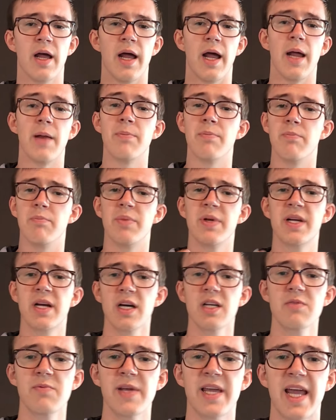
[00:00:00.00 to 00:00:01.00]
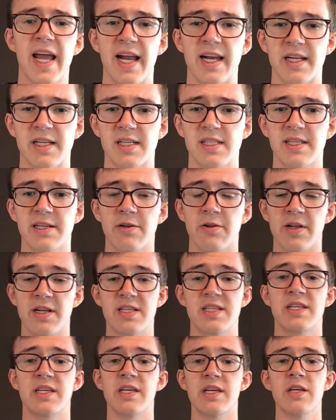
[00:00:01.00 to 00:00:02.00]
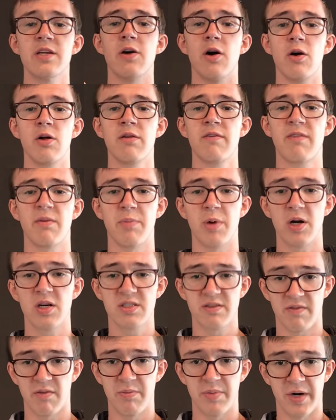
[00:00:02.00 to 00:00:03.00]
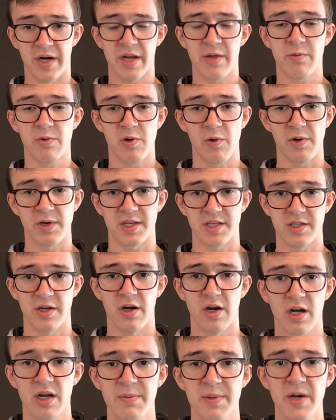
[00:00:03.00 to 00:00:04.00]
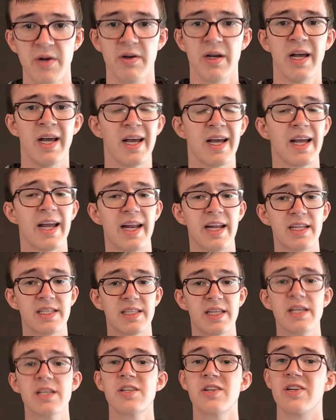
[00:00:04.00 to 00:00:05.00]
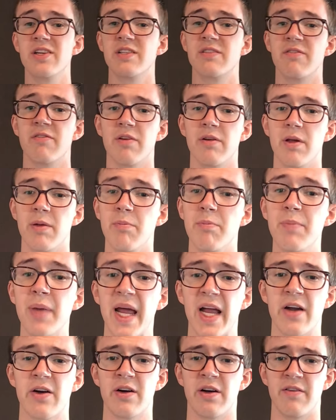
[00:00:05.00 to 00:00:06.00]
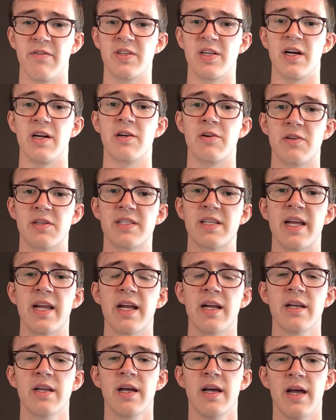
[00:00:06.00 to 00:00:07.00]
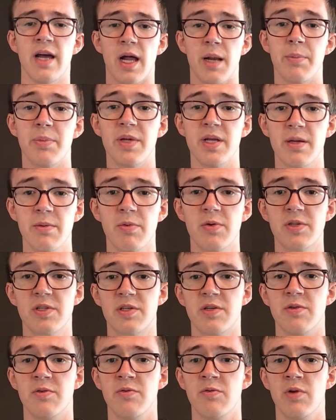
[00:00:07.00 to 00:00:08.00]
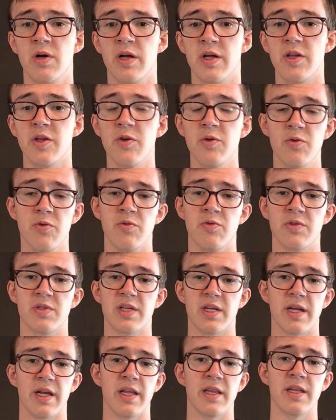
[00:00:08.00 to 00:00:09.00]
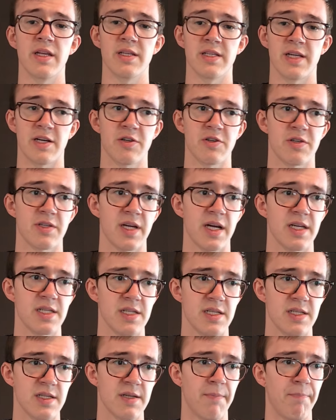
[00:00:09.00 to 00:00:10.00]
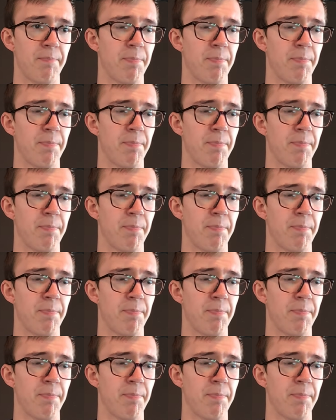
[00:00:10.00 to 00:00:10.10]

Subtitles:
And because we can't necessarily see all of the parts of the body we're going to talk about, kinesthesia is imperative to understand and be able to use in these exercises.